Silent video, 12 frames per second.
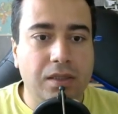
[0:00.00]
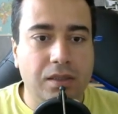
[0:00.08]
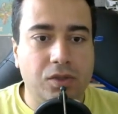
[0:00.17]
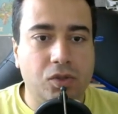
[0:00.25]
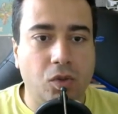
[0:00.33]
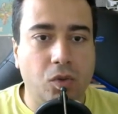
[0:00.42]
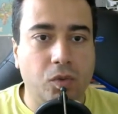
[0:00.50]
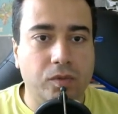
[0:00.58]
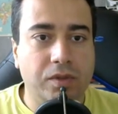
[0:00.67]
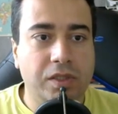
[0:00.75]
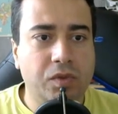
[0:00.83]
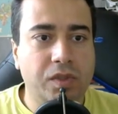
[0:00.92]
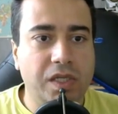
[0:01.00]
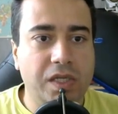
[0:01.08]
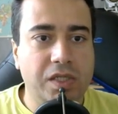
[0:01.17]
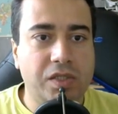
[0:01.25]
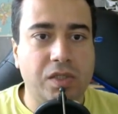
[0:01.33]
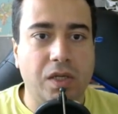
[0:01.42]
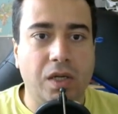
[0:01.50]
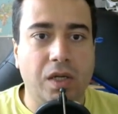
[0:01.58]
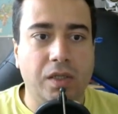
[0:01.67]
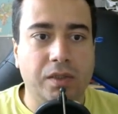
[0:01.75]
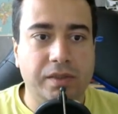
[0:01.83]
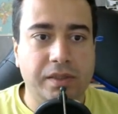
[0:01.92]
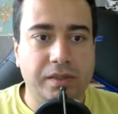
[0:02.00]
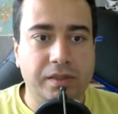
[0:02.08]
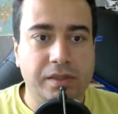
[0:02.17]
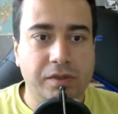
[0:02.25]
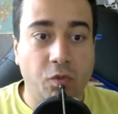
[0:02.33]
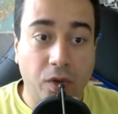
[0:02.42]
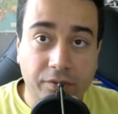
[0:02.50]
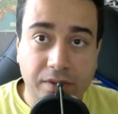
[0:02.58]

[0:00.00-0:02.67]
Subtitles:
So this is one of